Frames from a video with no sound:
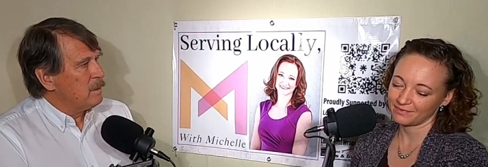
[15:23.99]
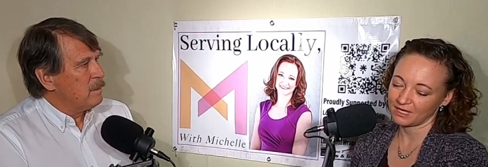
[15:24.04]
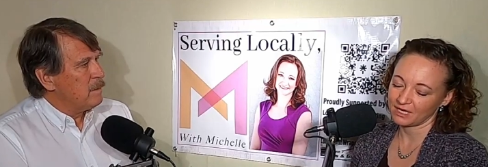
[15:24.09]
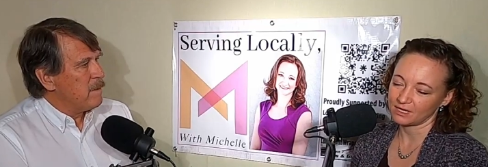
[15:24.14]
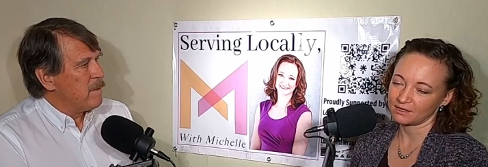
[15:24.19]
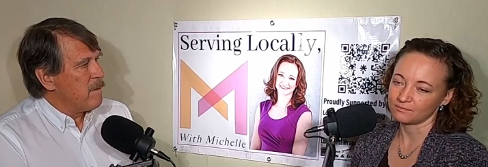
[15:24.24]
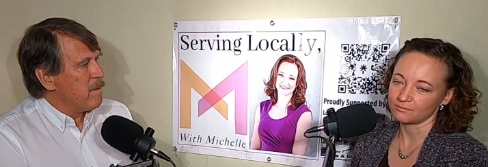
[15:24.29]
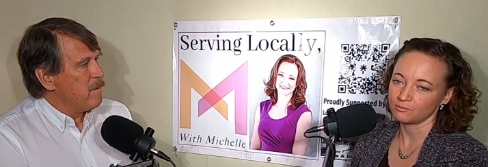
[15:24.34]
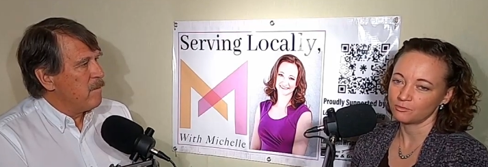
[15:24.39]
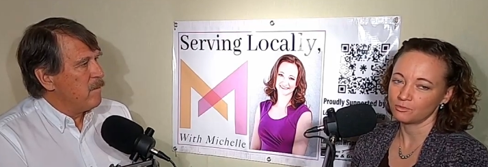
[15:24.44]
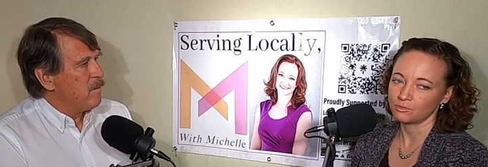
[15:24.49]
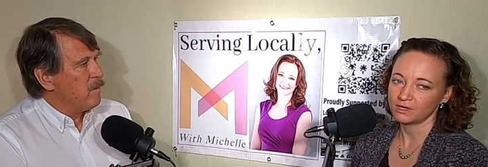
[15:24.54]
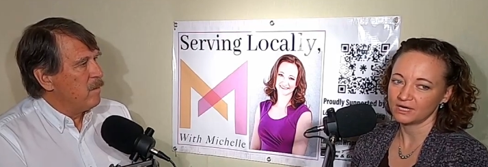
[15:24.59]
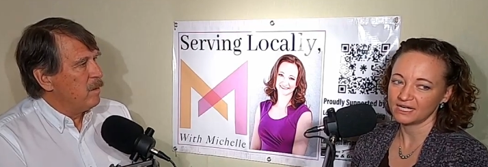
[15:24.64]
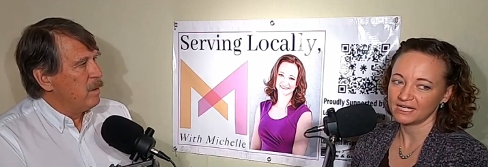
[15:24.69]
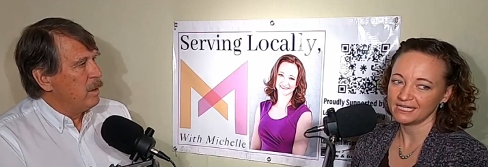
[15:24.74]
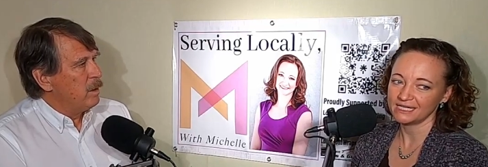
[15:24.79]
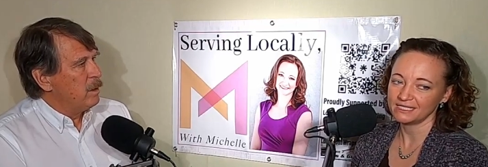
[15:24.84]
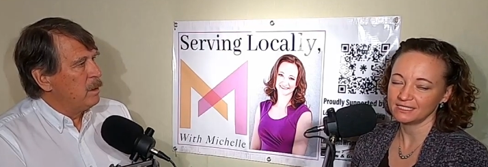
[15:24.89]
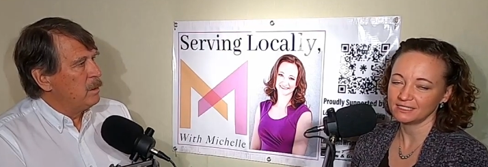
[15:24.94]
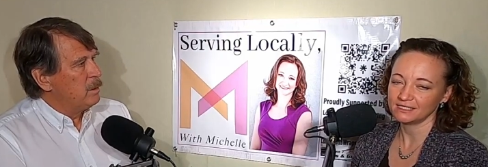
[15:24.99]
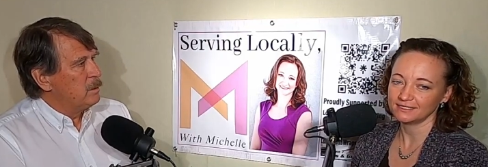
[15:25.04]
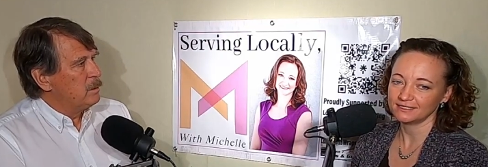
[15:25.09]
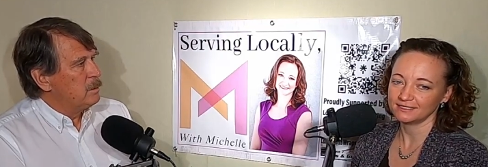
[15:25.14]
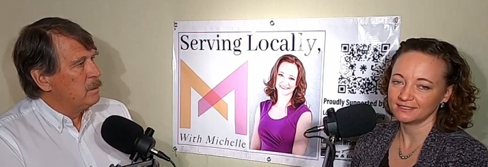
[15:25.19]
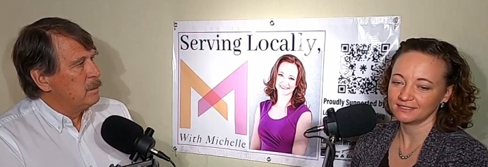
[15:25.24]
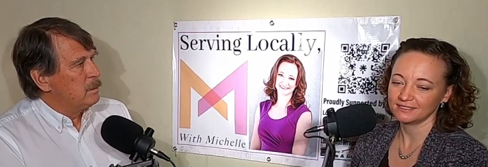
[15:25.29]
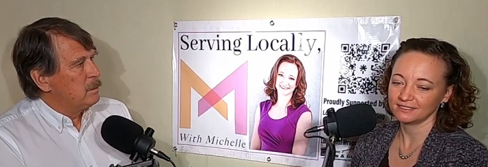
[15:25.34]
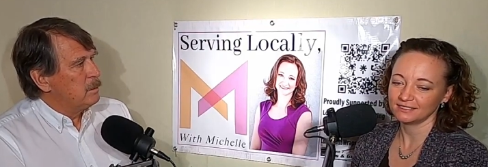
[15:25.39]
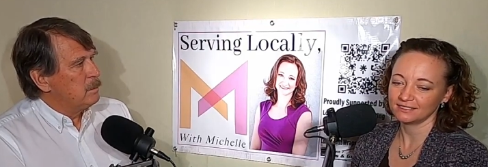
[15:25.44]
Speaker 1: um, what
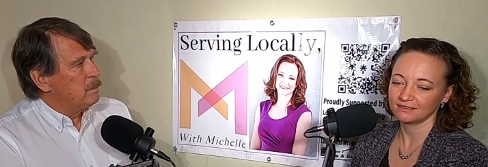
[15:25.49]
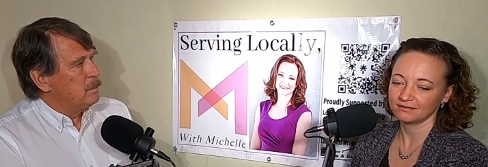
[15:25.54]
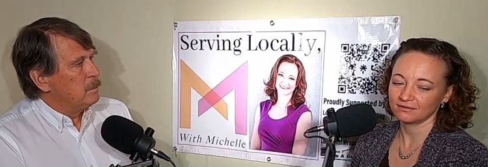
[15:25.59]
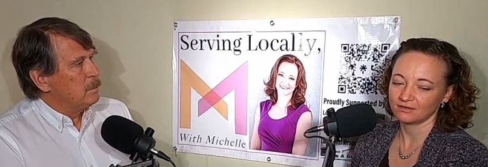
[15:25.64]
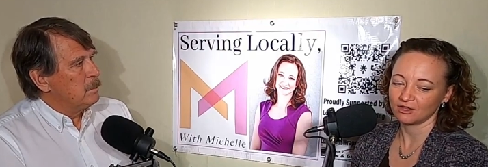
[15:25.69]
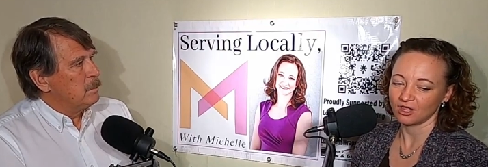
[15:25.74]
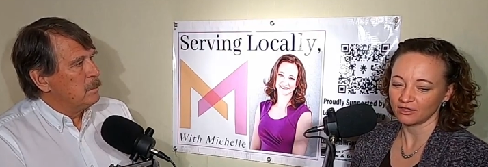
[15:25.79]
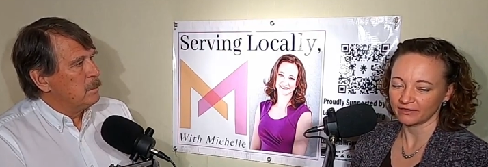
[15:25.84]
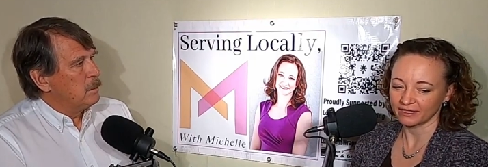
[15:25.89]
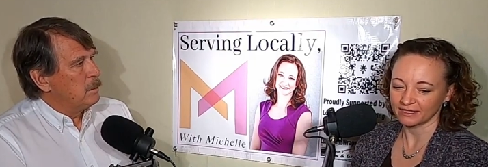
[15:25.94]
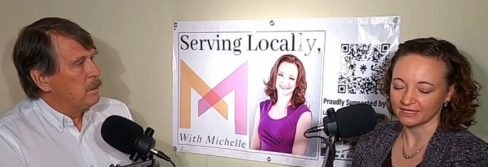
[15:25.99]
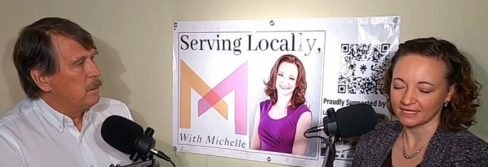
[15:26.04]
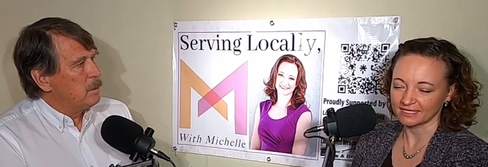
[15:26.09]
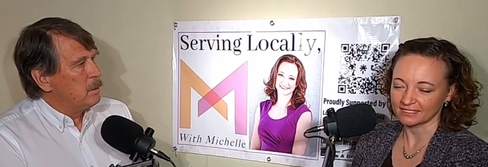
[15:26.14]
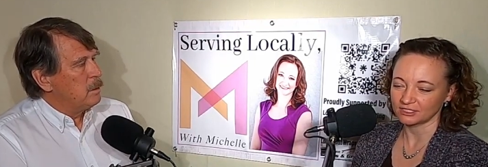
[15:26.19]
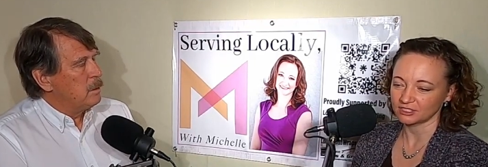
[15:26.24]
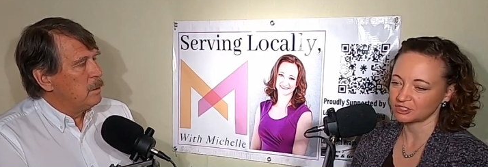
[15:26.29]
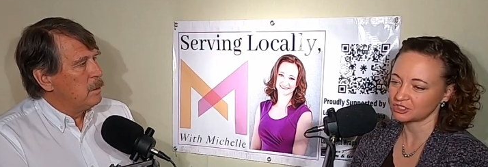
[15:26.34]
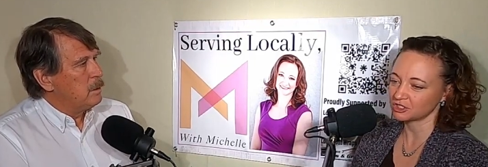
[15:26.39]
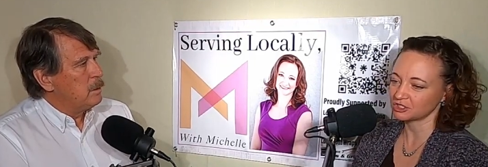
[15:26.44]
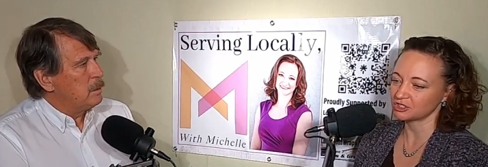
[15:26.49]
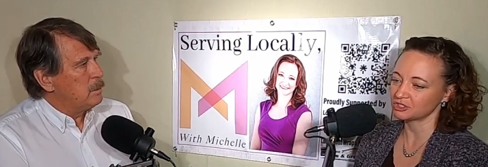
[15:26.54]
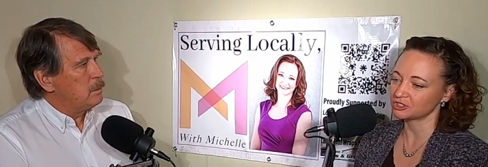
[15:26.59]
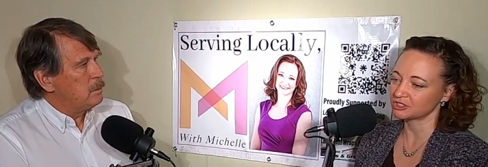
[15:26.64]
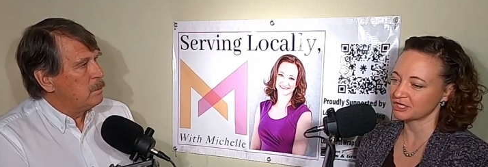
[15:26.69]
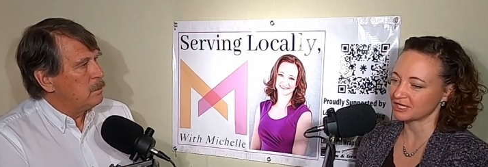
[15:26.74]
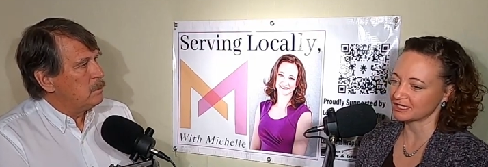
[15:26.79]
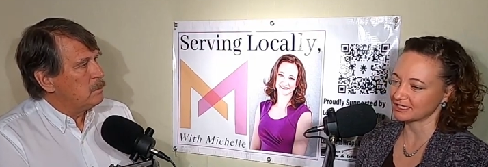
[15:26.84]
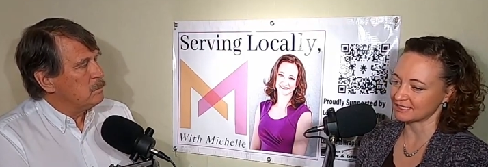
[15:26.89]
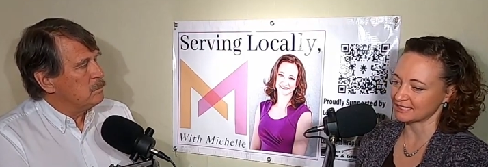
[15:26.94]
along the lines so you
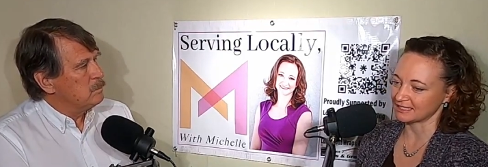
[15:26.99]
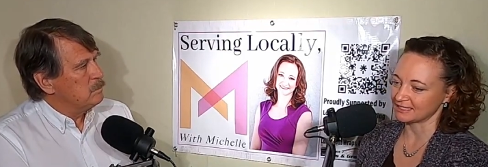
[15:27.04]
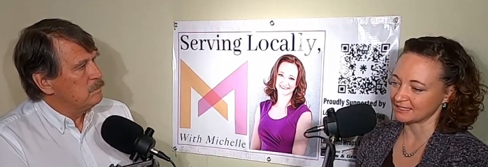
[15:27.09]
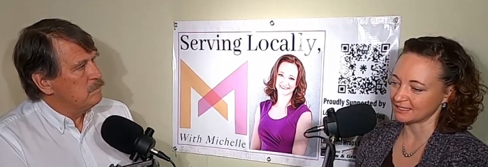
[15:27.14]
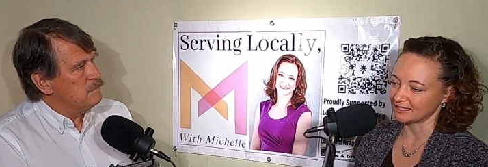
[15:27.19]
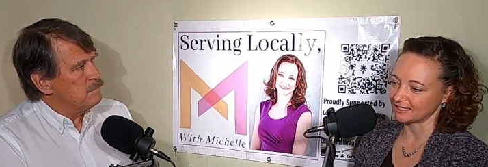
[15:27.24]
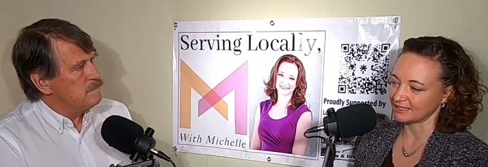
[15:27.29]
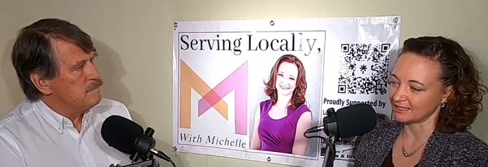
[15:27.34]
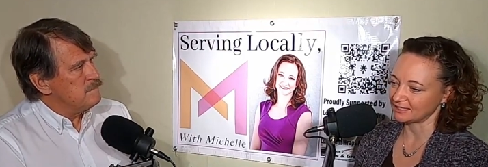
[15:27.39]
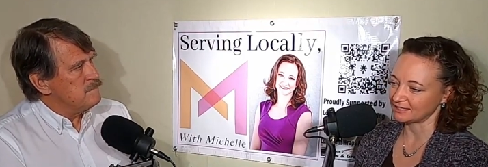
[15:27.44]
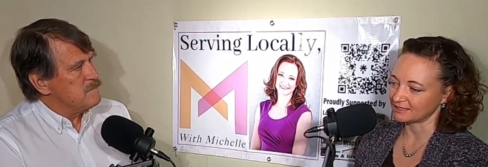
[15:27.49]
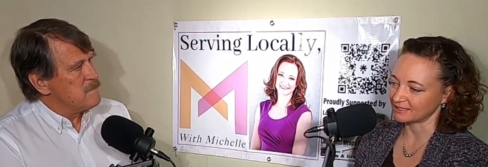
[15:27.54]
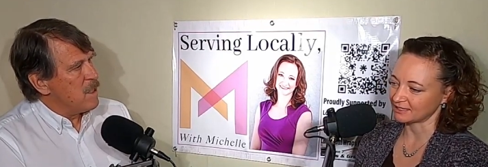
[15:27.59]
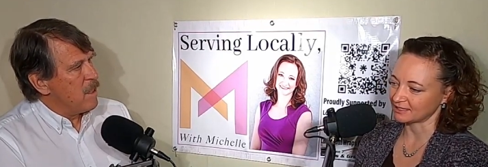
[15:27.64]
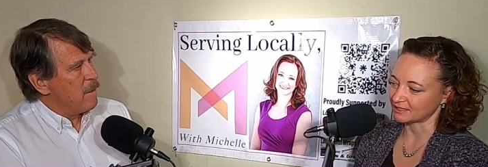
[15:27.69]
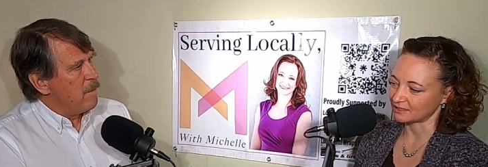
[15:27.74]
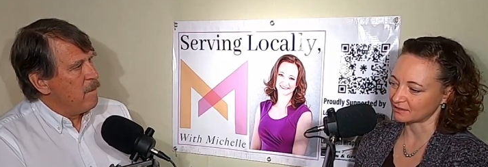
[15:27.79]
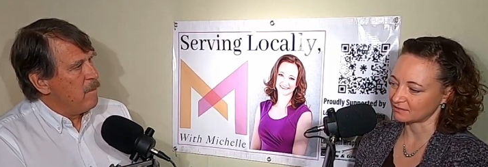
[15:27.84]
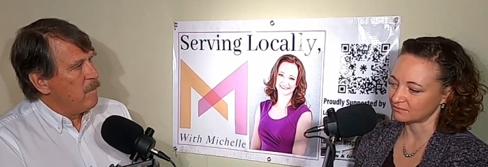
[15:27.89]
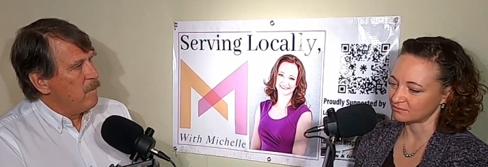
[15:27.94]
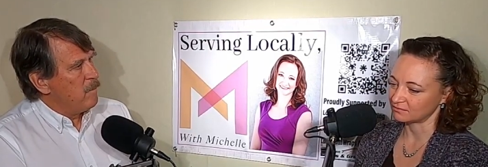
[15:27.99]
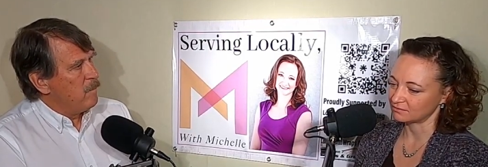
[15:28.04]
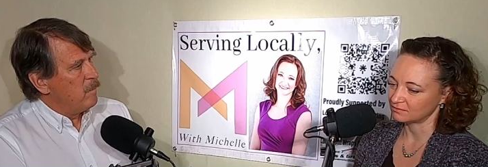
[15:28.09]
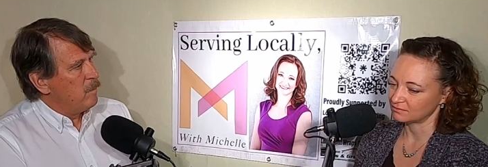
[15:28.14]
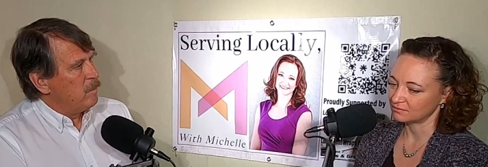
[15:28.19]
it's it's a it's a